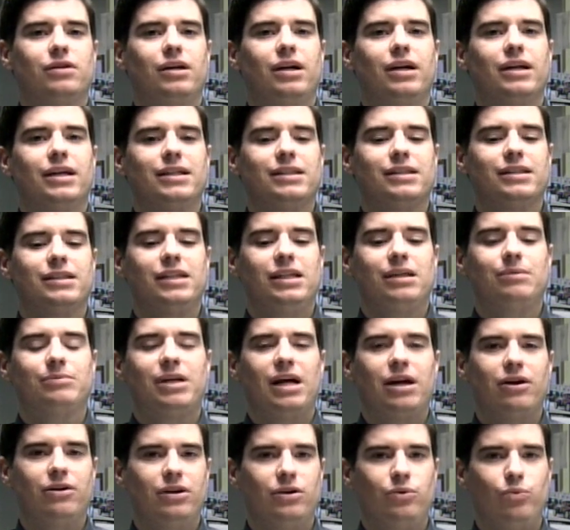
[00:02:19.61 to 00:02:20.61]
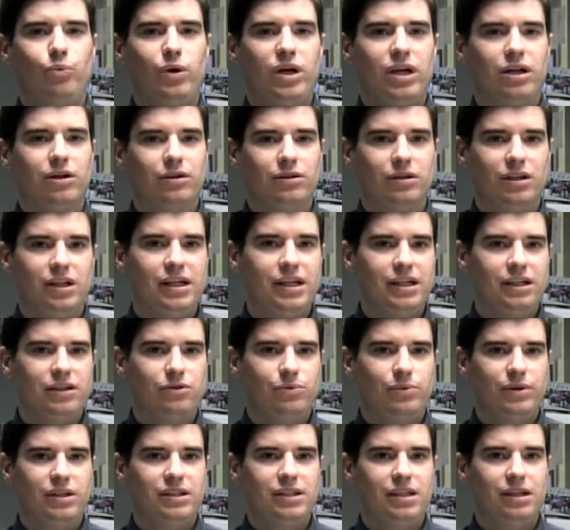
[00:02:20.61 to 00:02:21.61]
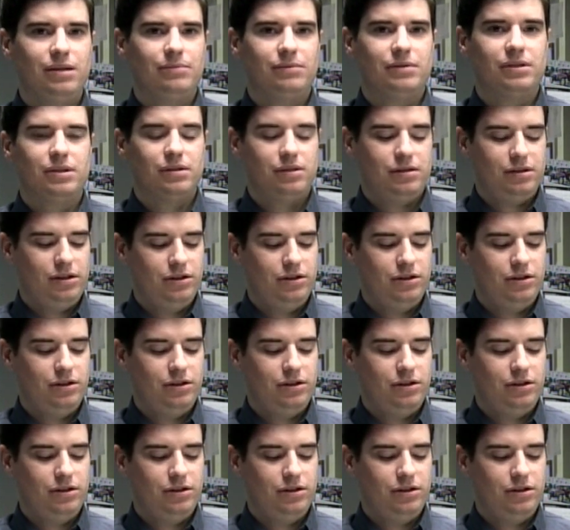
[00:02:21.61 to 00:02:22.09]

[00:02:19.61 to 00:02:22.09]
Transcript: against teams that are in weaker leagues with teams,